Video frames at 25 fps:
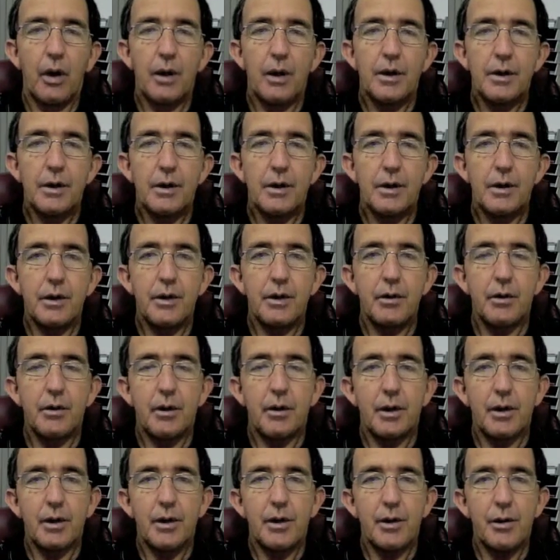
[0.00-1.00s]
to
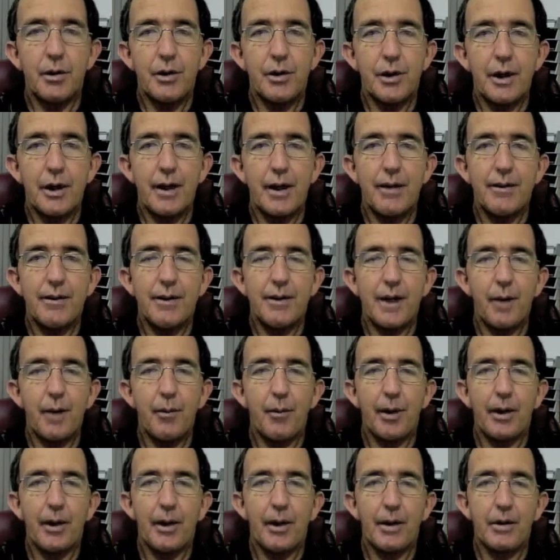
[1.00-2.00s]
achieve
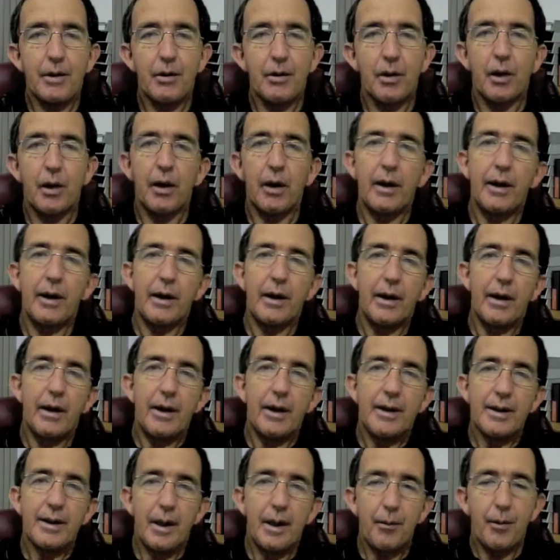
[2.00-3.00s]
something that's really
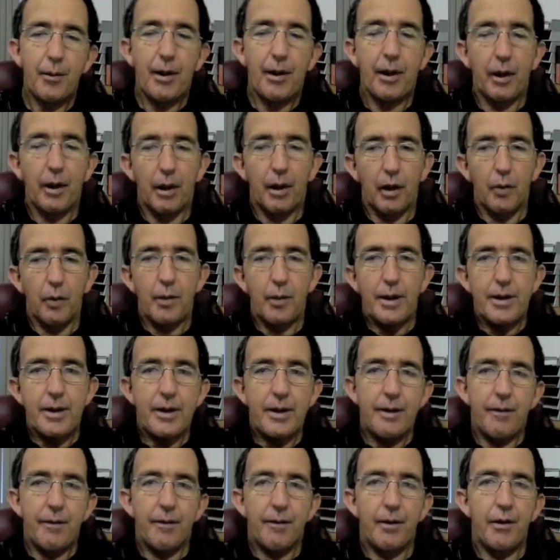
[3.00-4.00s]
something a little bit
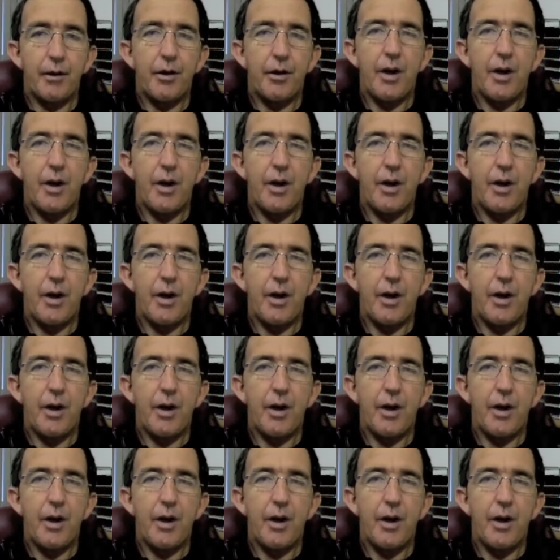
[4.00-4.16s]
different.